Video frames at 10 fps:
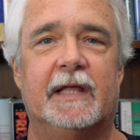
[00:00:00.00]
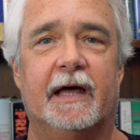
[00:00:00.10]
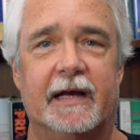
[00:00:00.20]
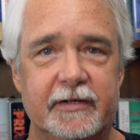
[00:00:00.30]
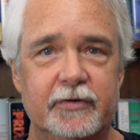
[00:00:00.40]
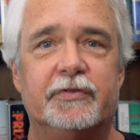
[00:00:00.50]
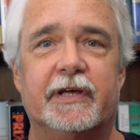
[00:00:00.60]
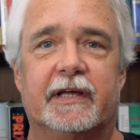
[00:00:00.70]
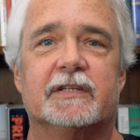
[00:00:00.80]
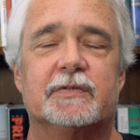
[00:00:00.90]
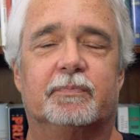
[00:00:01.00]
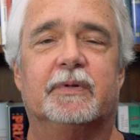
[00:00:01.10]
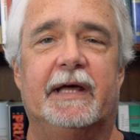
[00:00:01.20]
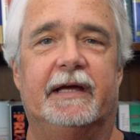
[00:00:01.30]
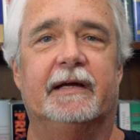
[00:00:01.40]
And I do think it's
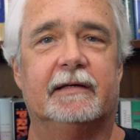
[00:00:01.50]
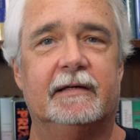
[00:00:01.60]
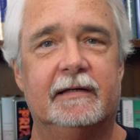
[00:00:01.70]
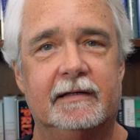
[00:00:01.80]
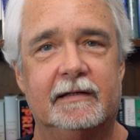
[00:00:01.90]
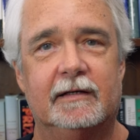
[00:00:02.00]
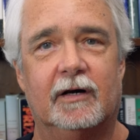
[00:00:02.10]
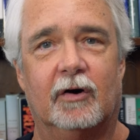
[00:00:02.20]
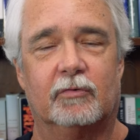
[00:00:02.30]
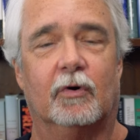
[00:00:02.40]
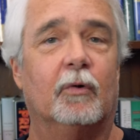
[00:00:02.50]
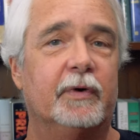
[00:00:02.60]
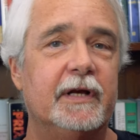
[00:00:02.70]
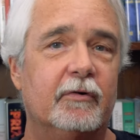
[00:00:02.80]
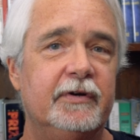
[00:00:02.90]
playing a role.
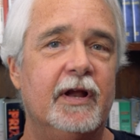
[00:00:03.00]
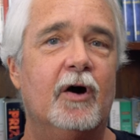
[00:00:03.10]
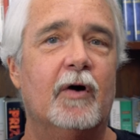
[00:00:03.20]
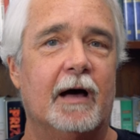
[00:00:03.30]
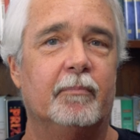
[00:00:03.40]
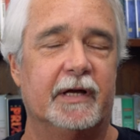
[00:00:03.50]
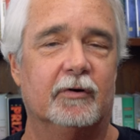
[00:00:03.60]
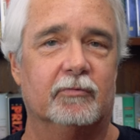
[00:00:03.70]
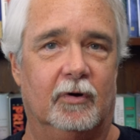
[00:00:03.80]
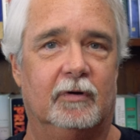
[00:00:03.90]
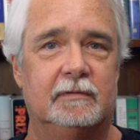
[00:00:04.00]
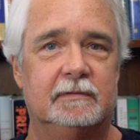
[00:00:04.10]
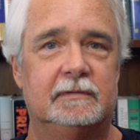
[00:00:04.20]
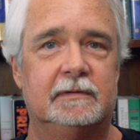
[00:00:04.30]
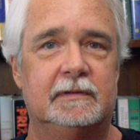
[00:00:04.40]
We know how big a role.
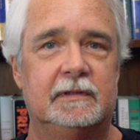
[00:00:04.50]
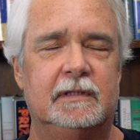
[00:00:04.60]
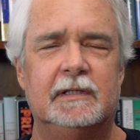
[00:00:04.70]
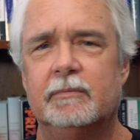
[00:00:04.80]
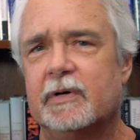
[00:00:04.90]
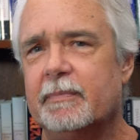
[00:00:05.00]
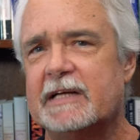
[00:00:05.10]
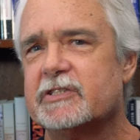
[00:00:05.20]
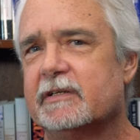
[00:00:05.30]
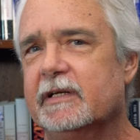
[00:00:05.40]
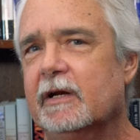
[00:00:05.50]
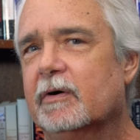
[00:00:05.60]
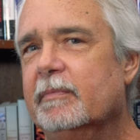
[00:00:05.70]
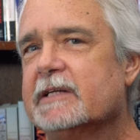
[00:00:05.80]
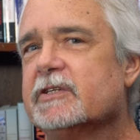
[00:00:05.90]
But imagine, you
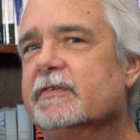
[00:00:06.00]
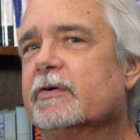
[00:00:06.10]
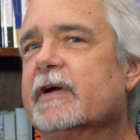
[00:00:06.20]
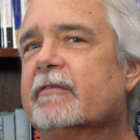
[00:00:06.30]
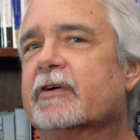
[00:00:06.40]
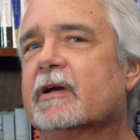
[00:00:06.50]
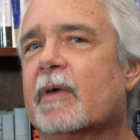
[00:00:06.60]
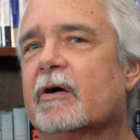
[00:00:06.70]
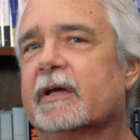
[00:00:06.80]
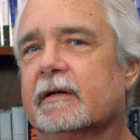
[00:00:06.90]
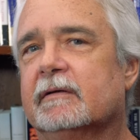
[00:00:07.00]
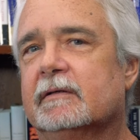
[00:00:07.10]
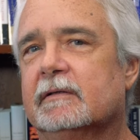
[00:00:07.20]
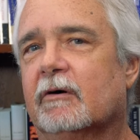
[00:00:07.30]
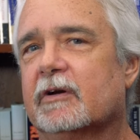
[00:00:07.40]
know, imagine if you're an African American
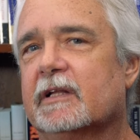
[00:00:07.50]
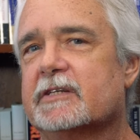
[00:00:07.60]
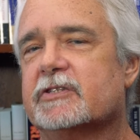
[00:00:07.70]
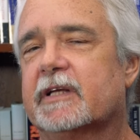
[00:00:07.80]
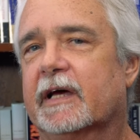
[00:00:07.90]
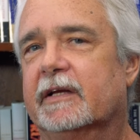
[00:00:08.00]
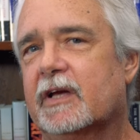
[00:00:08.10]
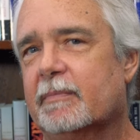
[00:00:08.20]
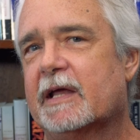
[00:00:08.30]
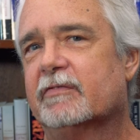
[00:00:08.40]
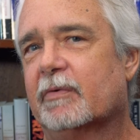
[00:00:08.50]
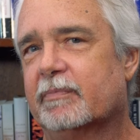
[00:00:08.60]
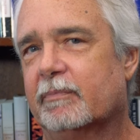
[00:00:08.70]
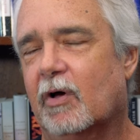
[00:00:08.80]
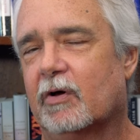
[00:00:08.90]
on election day and you come out of a
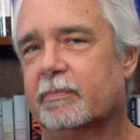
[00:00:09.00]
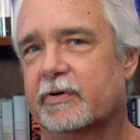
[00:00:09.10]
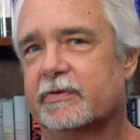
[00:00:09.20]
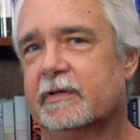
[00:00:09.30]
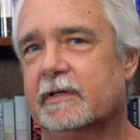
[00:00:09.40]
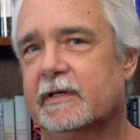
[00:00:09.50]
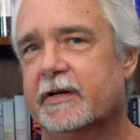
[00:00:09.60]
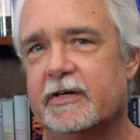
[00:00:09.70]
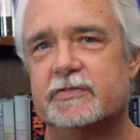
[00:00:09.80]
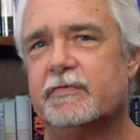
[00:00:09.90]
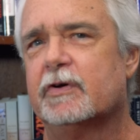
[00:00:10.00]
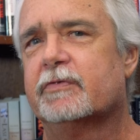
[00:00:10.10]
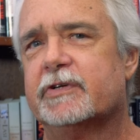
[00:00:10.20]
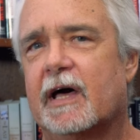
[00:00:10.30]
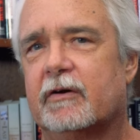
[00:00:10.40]
polling booth and you just
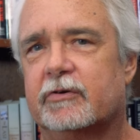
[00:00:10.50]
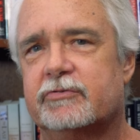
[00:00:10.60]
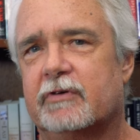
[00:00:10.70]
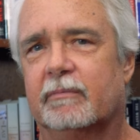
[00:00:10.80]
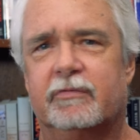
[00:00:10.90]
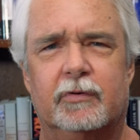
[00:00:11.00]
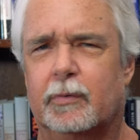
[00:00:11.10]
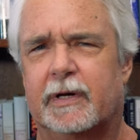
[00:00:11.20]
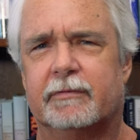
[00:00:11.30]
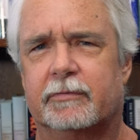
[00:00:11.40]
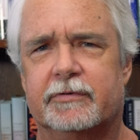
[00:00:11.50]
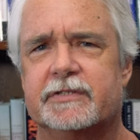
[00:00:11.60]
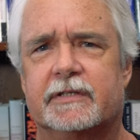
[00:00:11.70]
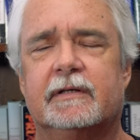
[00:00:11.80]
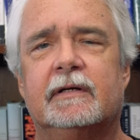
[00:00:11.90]
voted for Donald Trump for whatever
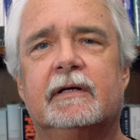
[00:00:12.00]
reason.